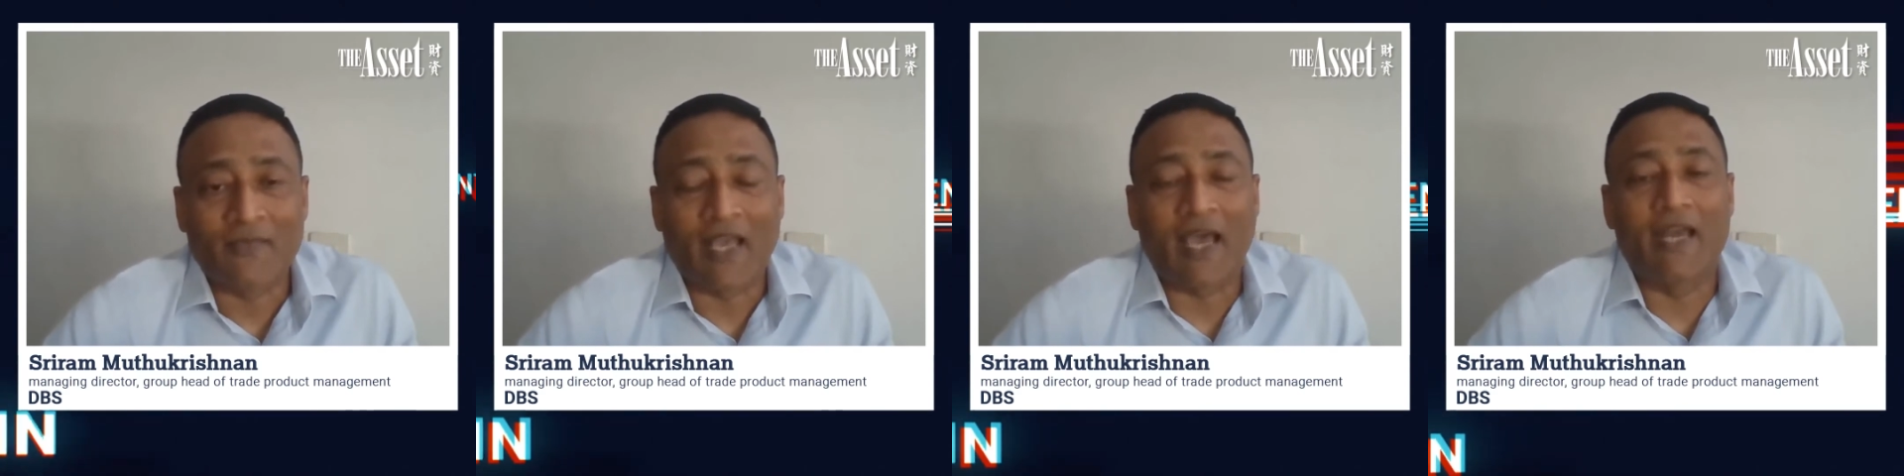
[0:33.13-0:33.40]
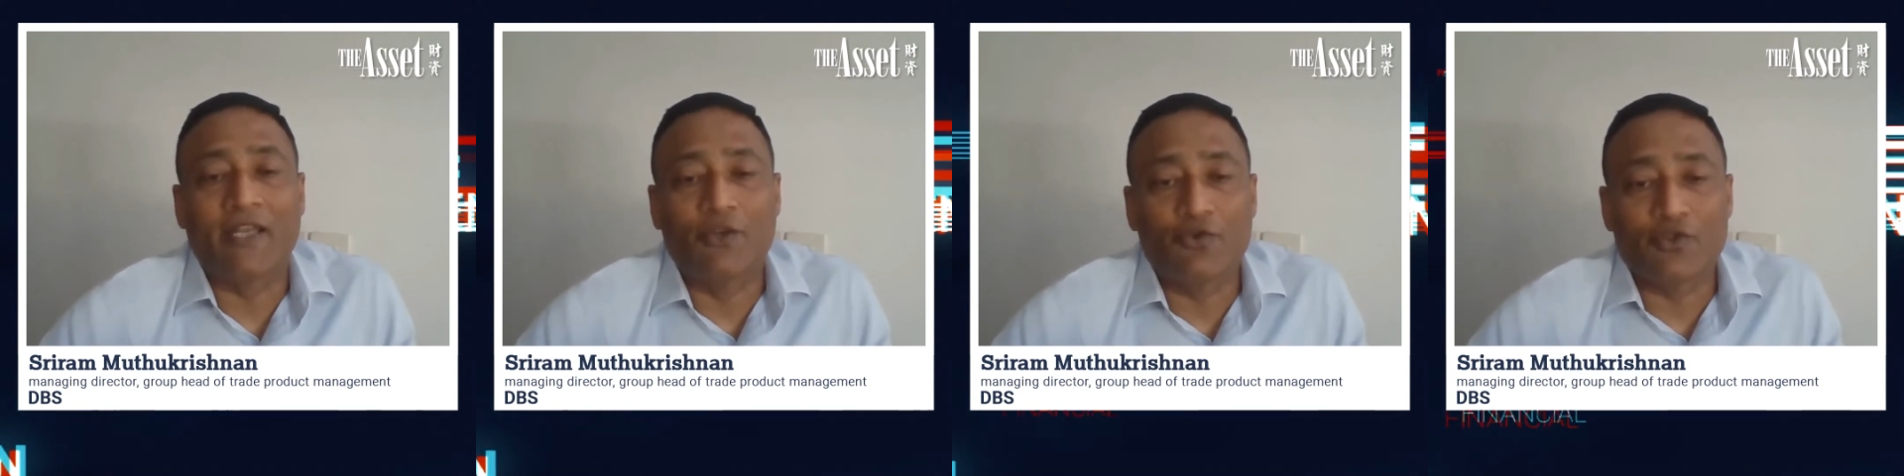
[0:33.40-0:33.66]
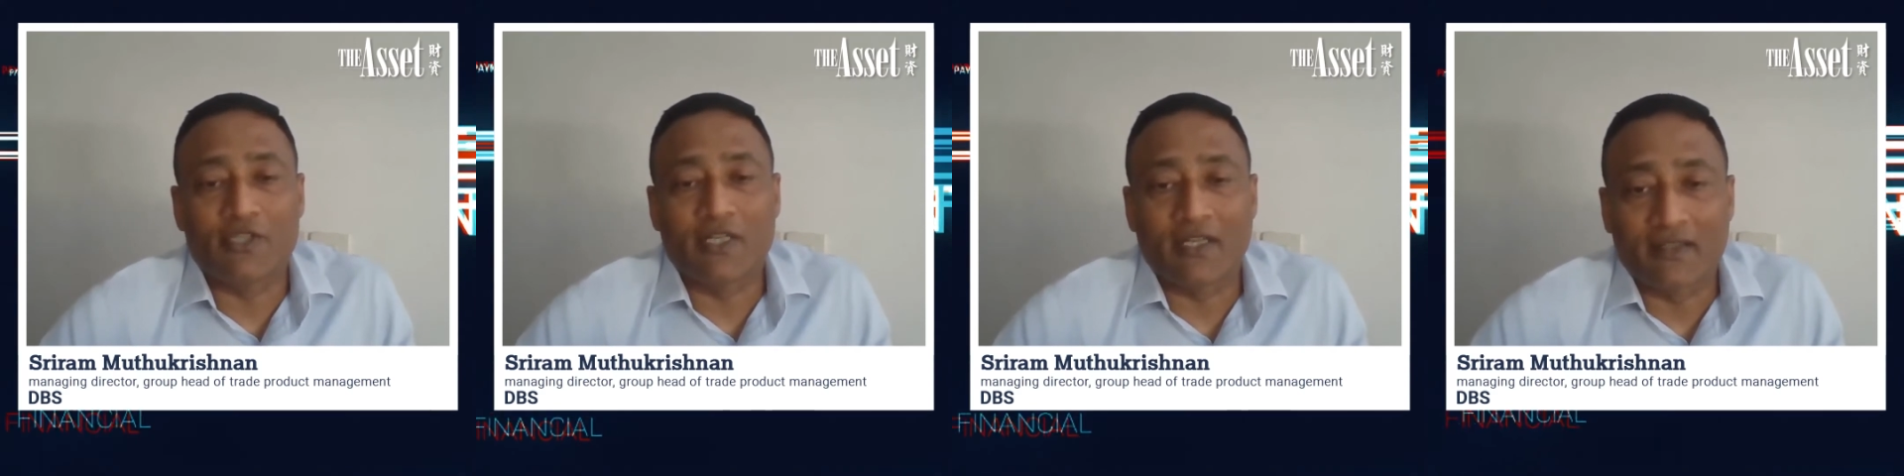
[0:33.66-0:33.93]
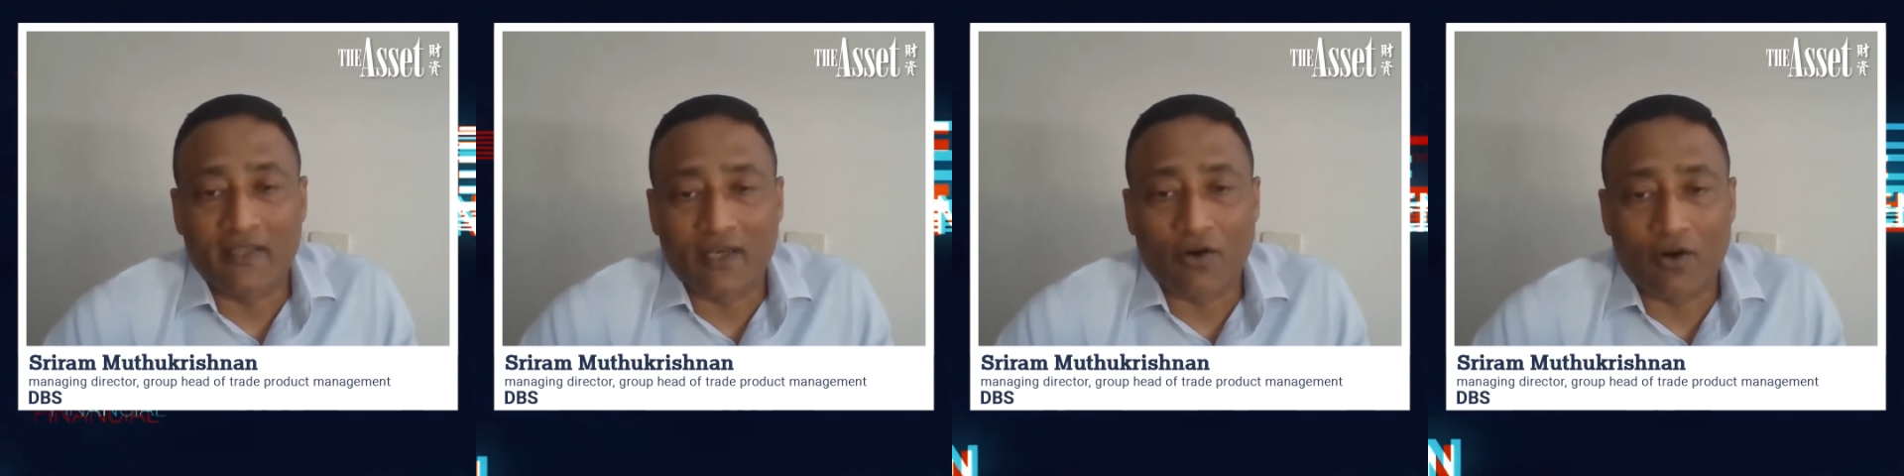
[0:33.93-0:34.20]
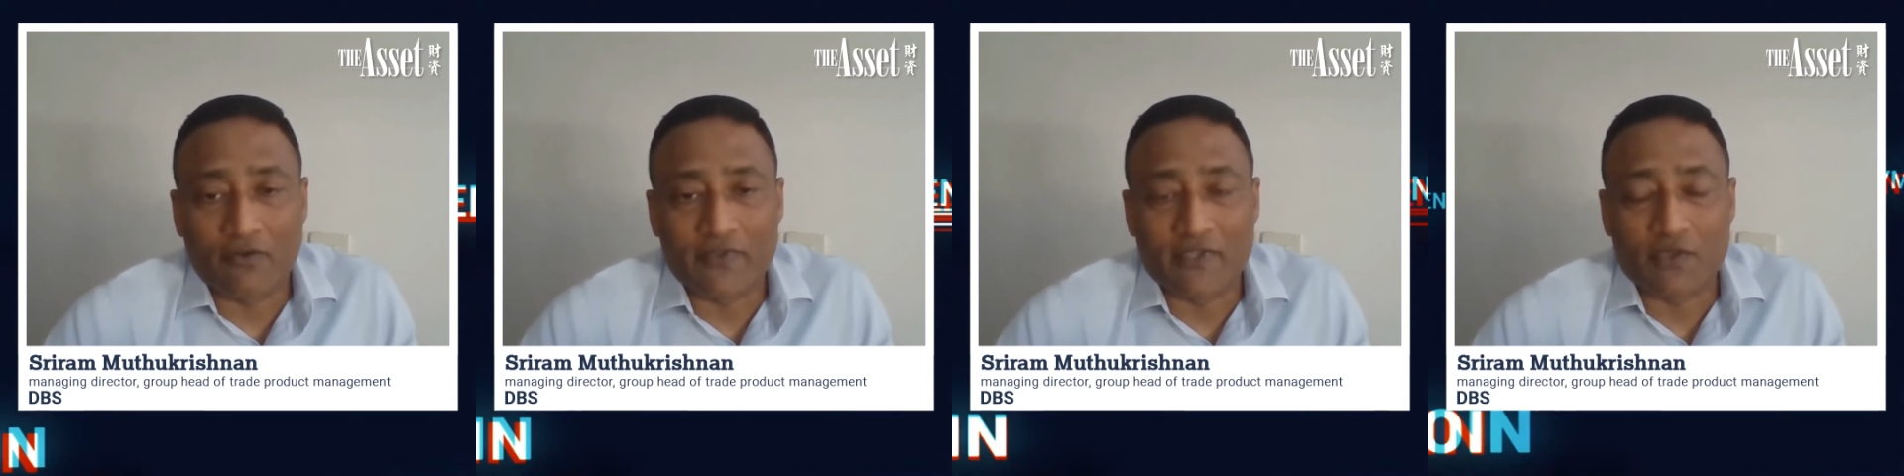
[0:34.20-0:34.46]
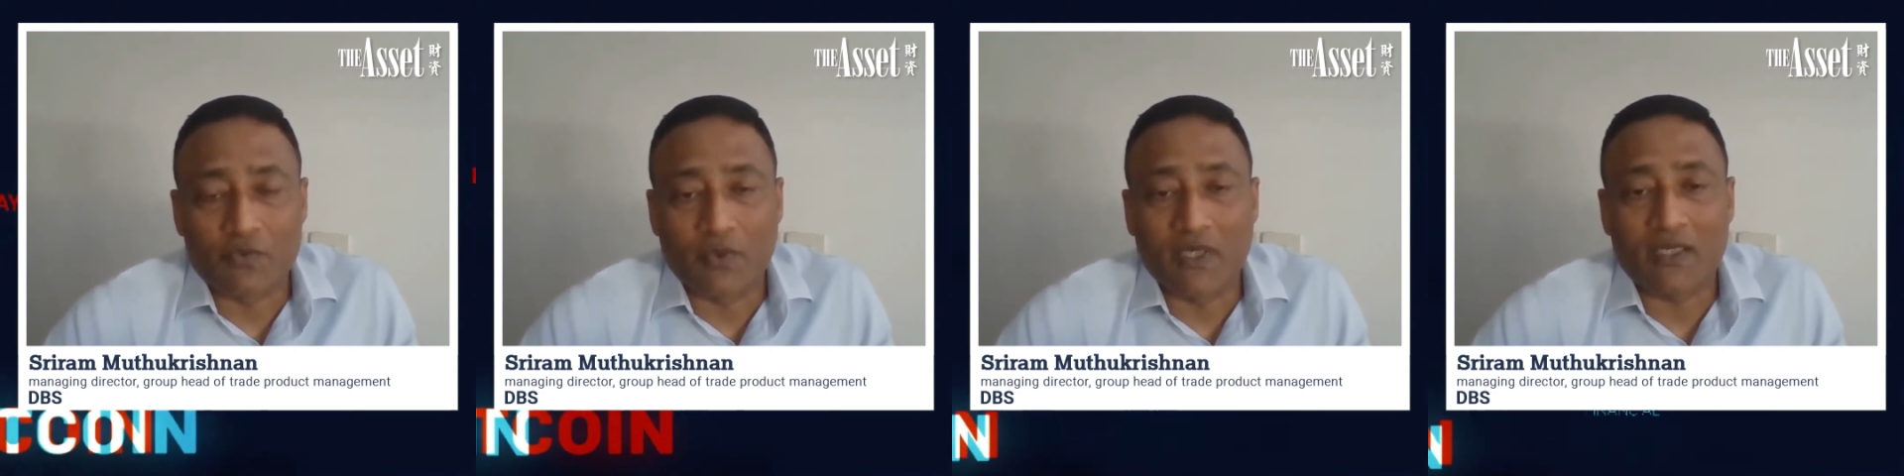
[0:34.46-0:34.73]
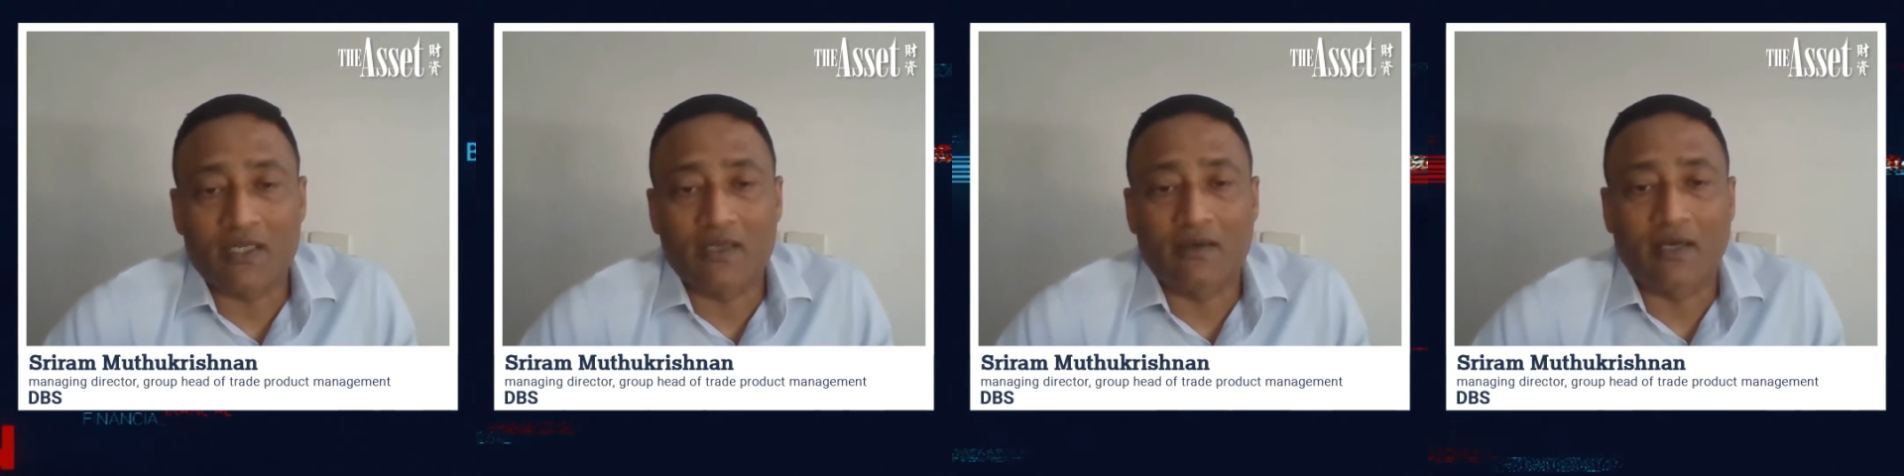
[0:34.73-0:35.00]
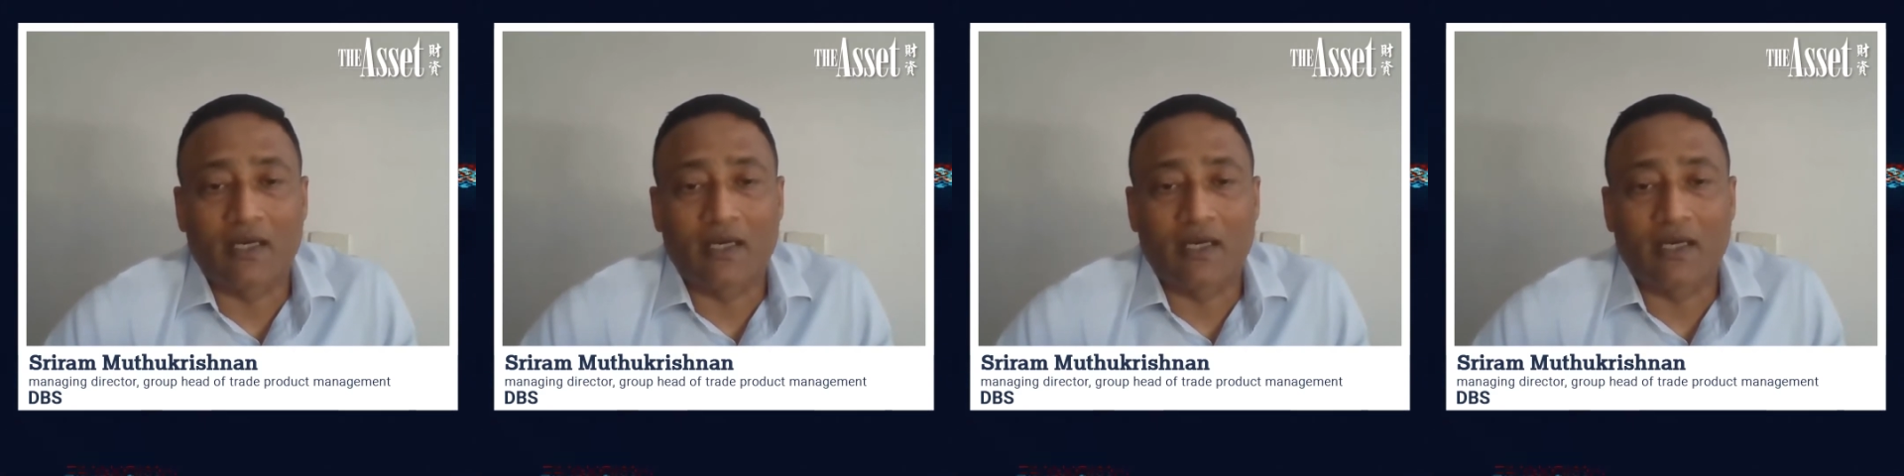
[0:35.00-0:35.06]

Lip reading: and use it in their office work,